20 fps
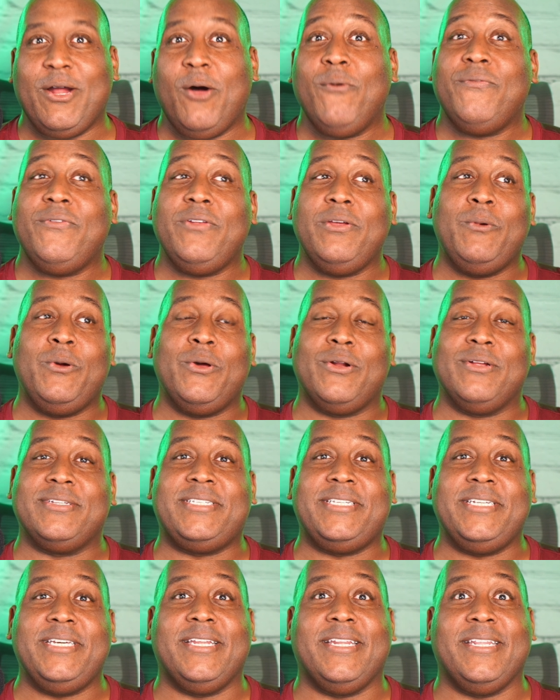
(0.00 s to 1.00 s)
Hopefully, we don't
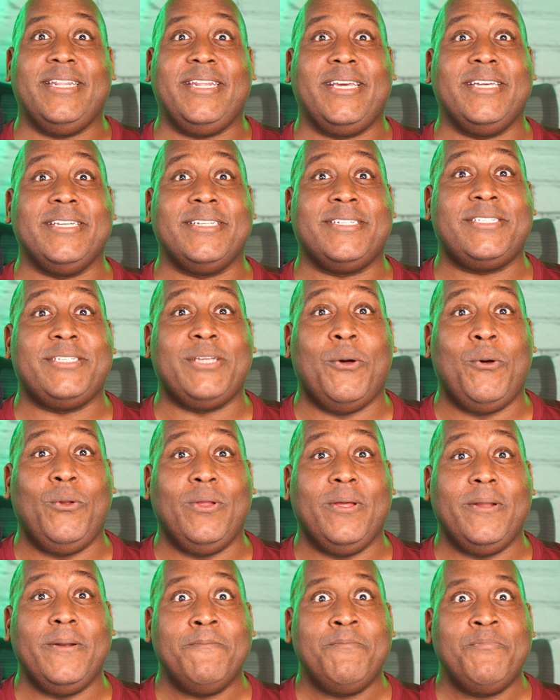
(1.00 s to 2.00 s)
see it and it gets
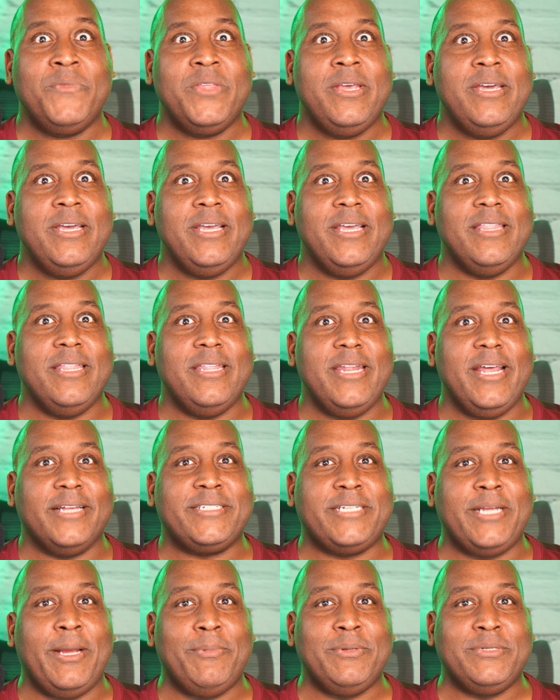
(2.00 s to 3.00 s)
stolen in the
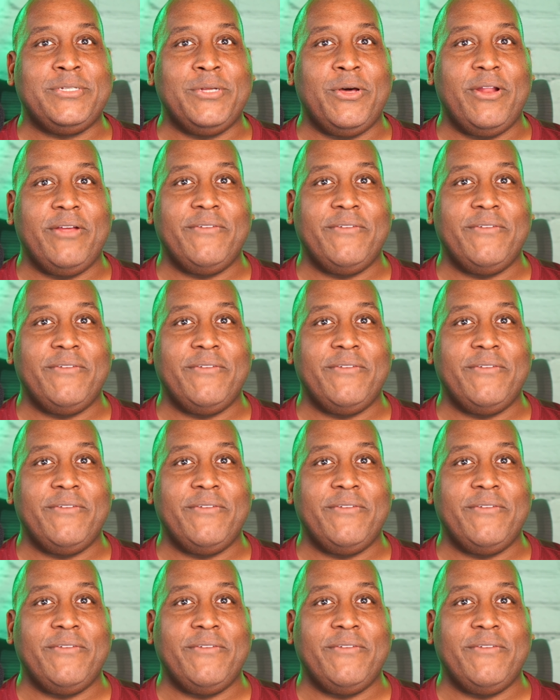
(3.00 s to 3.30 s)
next episode.